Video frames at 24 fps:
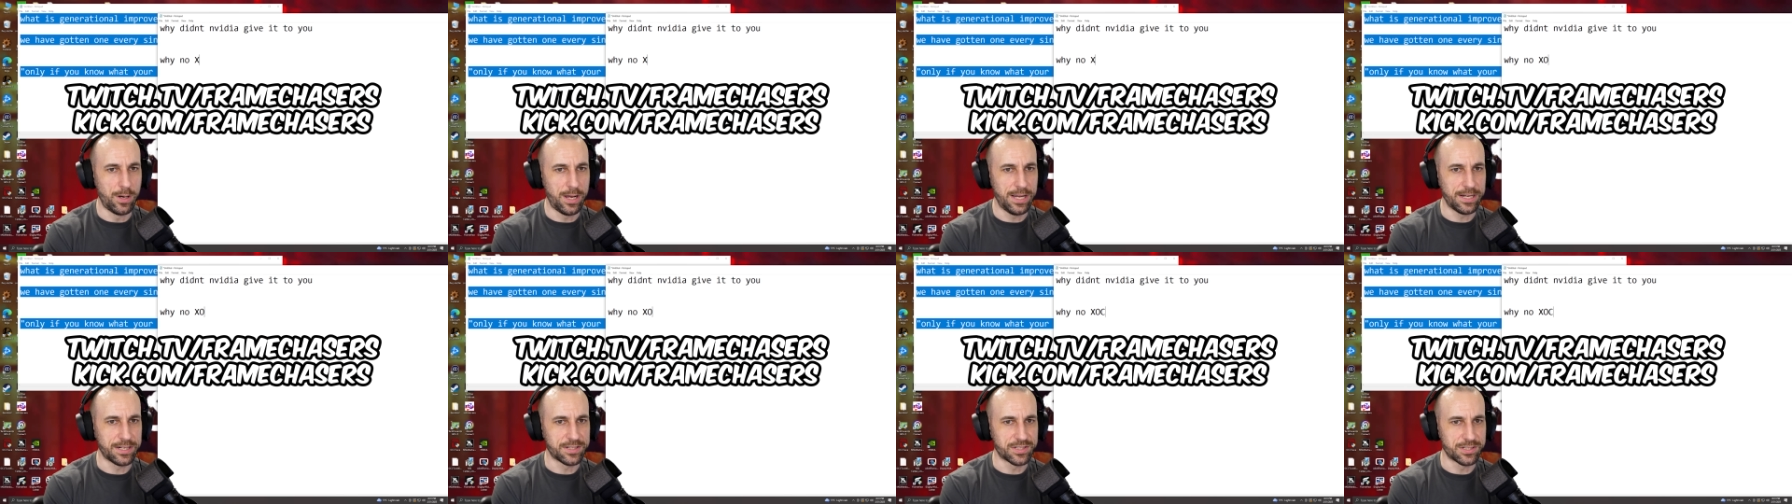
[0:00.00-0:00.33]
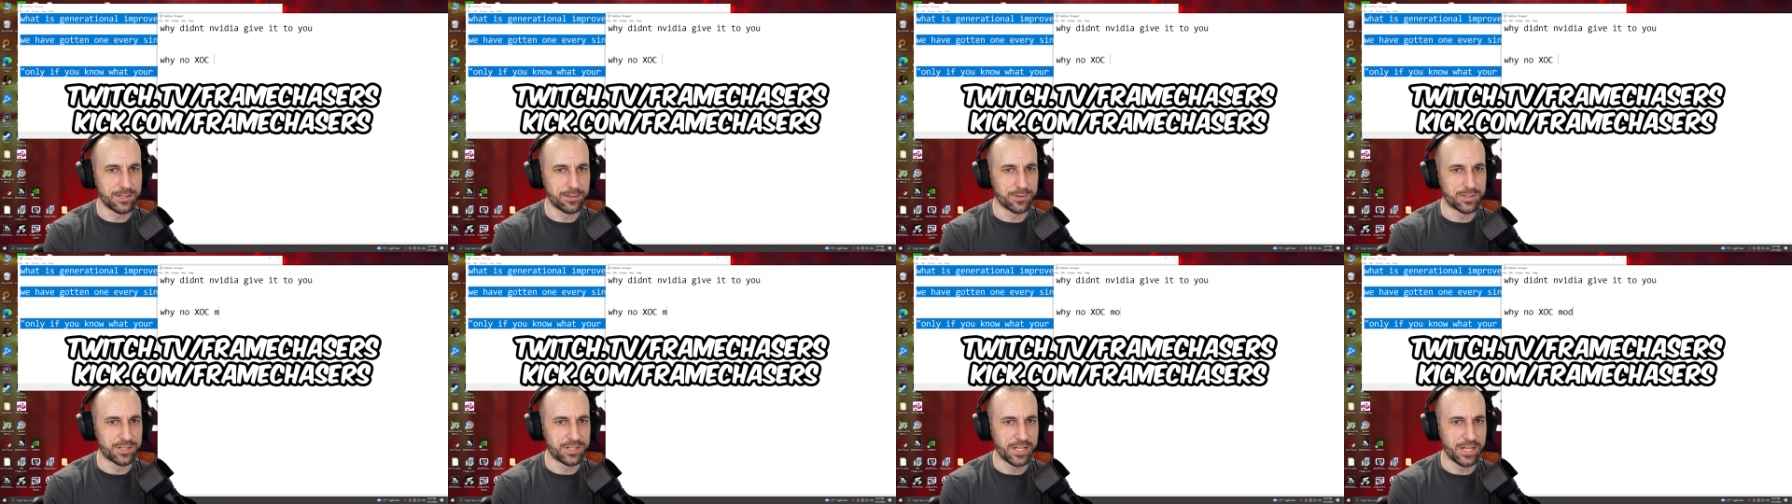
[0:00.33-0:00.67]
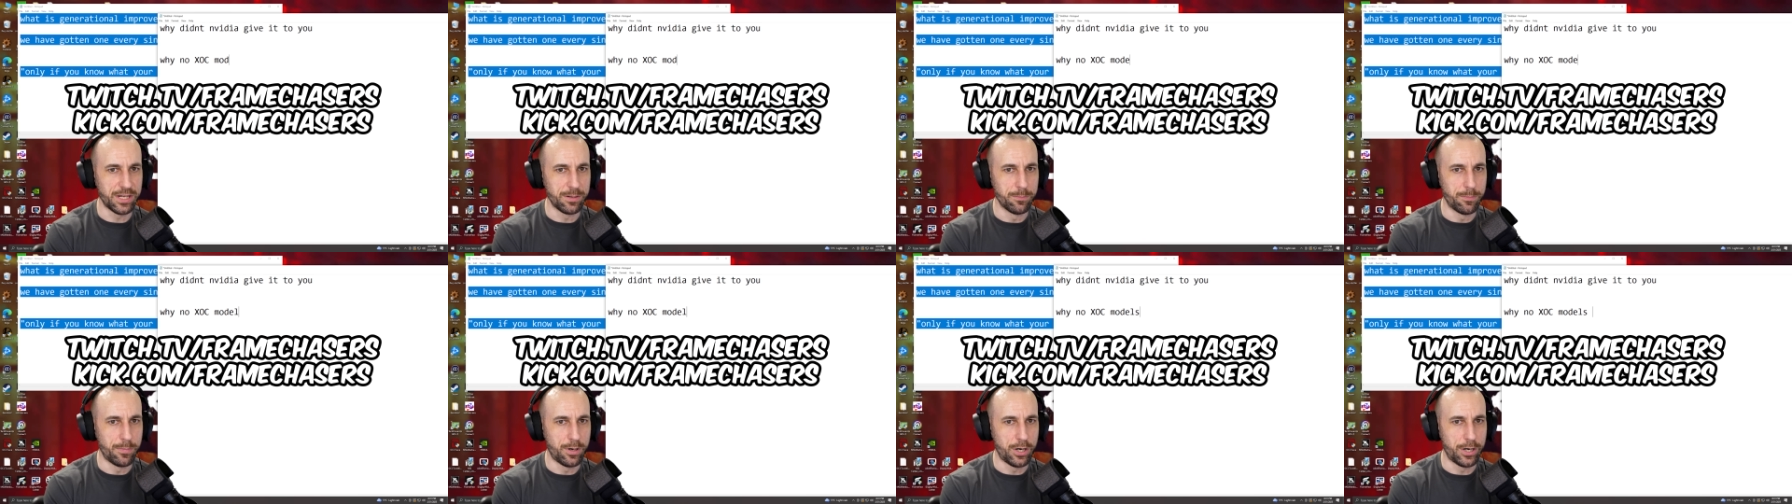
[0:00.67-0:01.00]

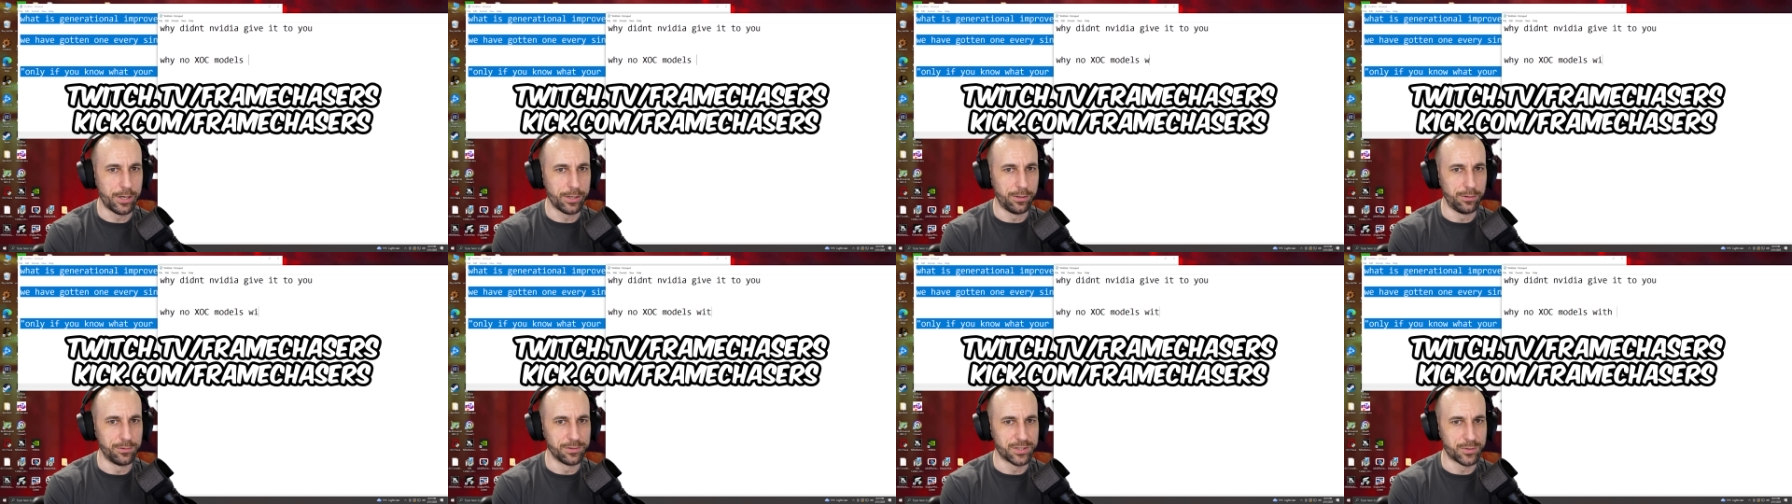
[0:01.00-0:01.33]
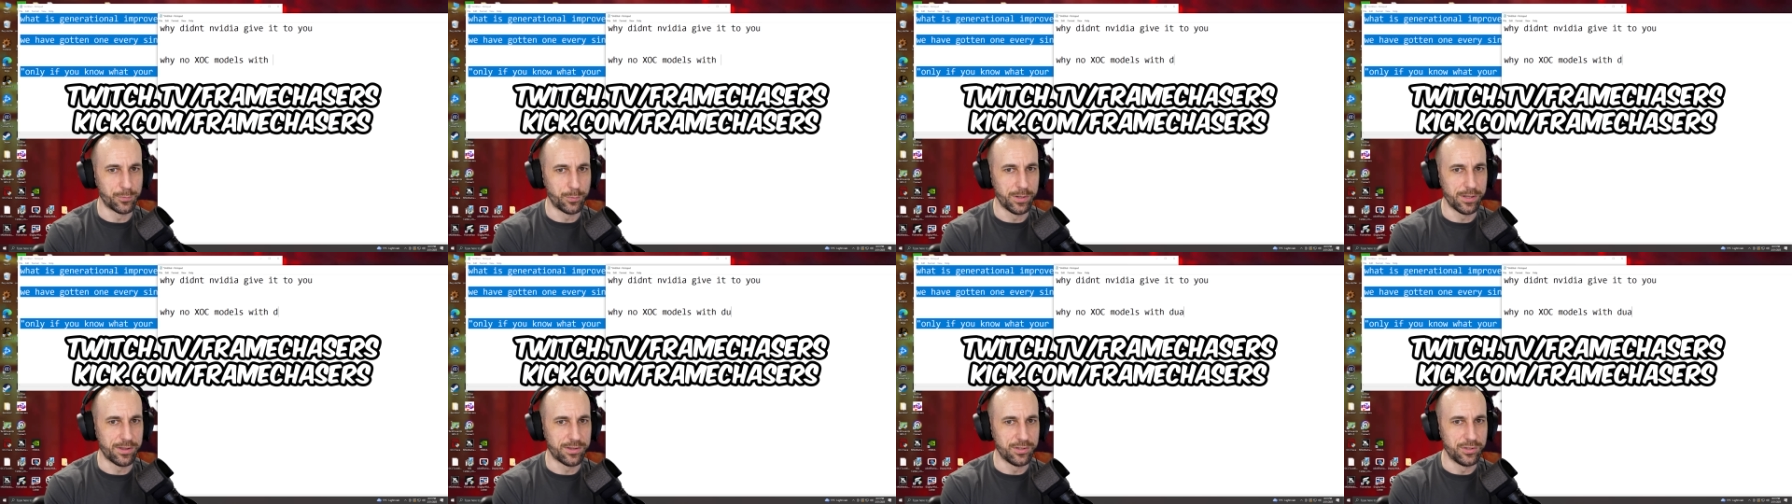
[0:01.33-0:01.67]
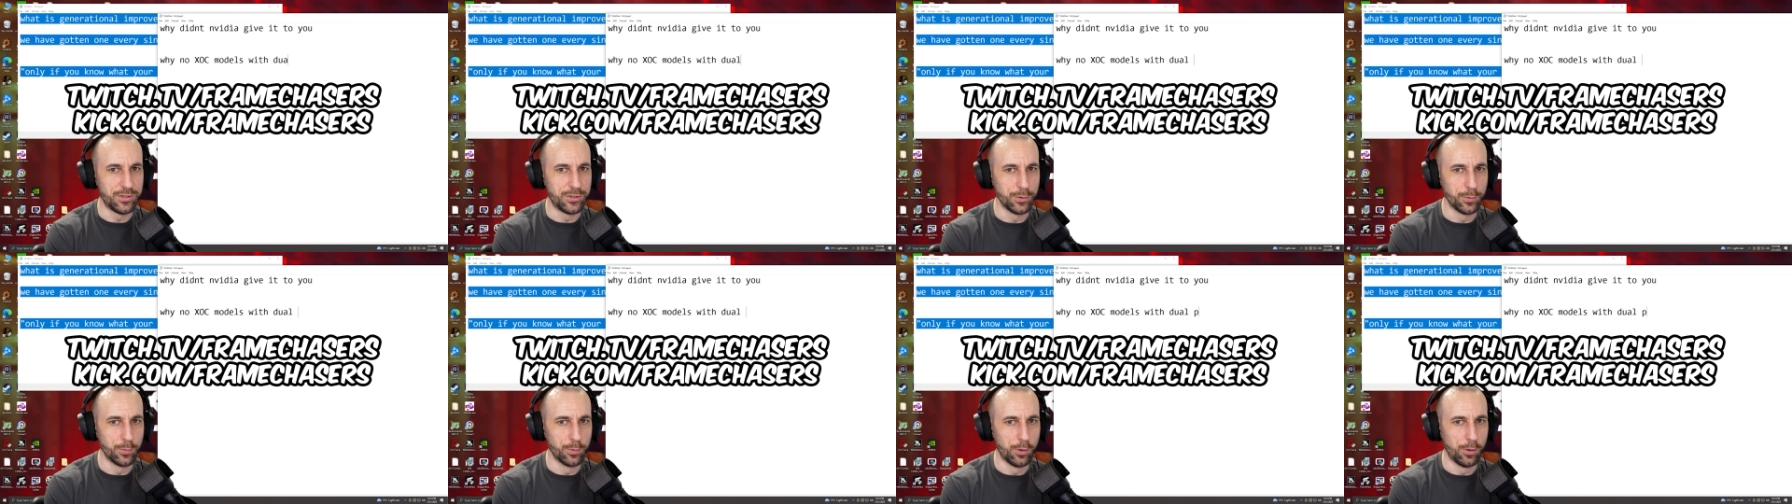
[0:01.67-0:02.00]
XOC models with
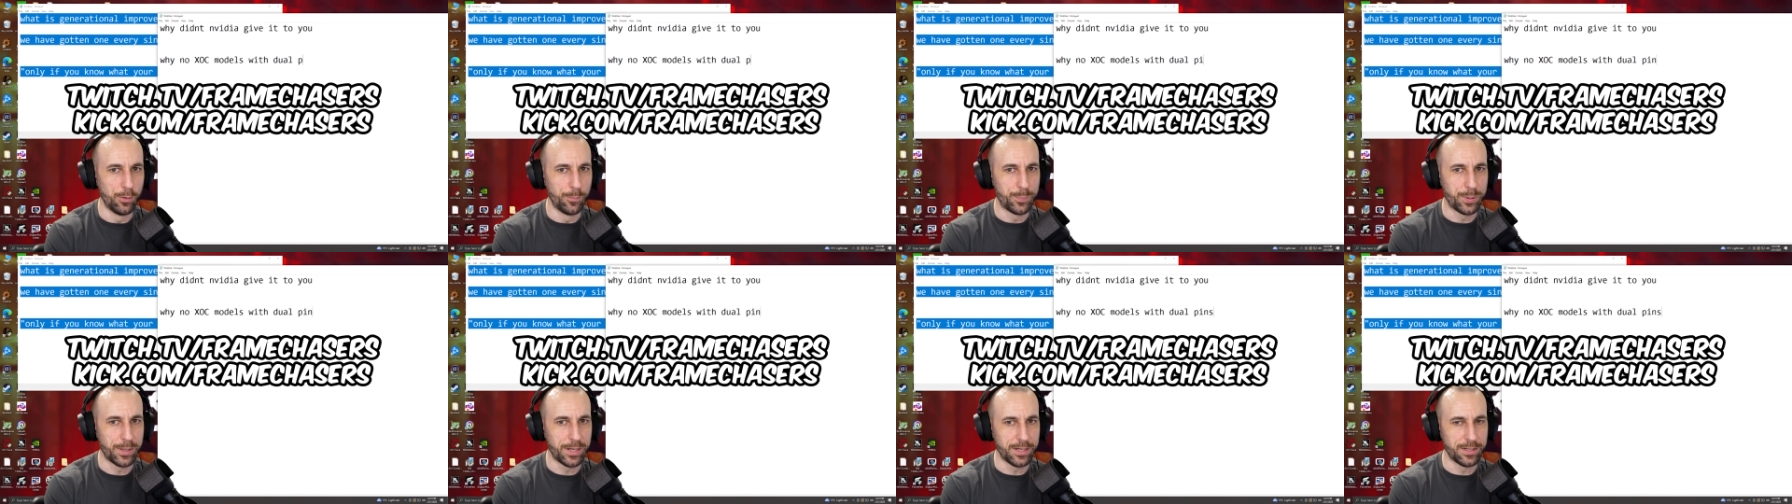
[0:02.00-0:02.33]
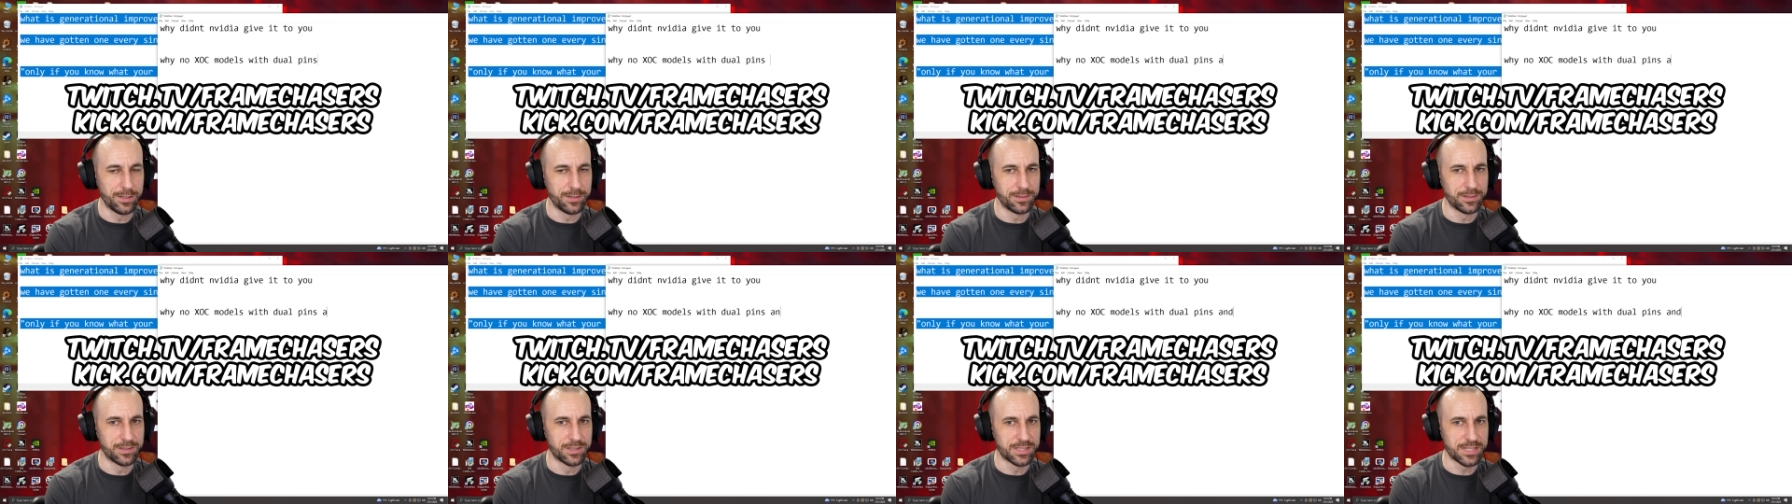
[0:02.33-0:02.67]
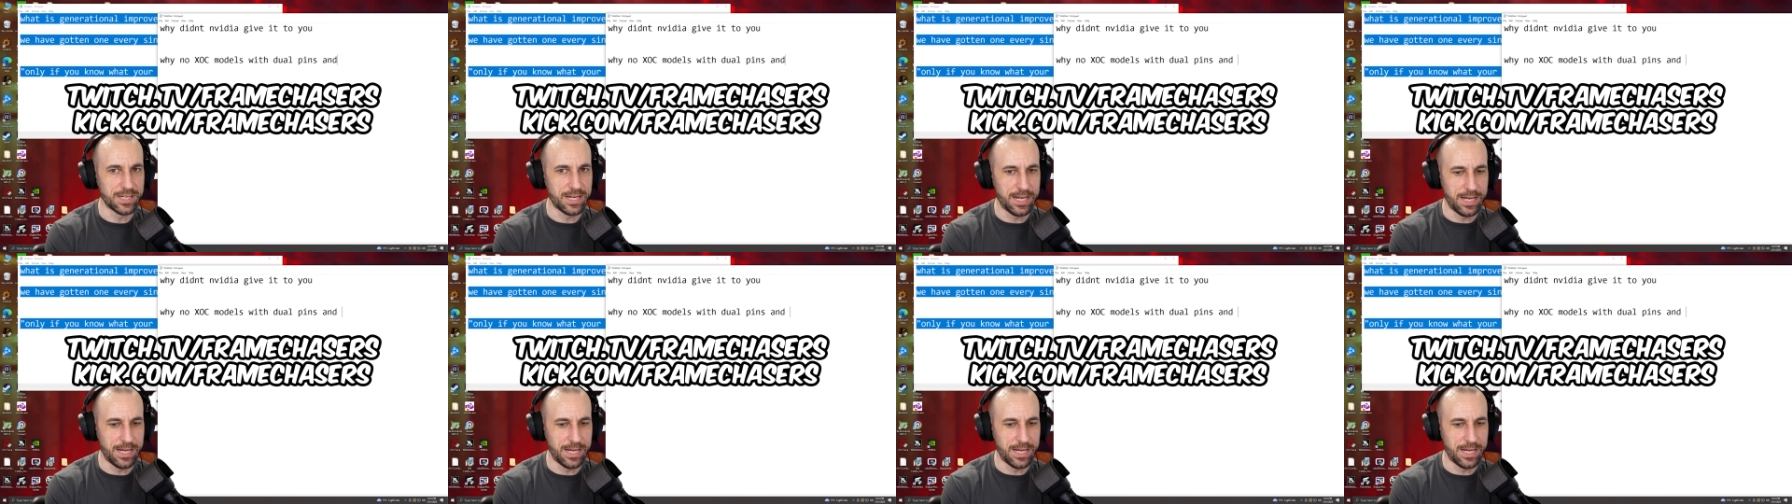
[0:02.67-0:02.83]
dual pins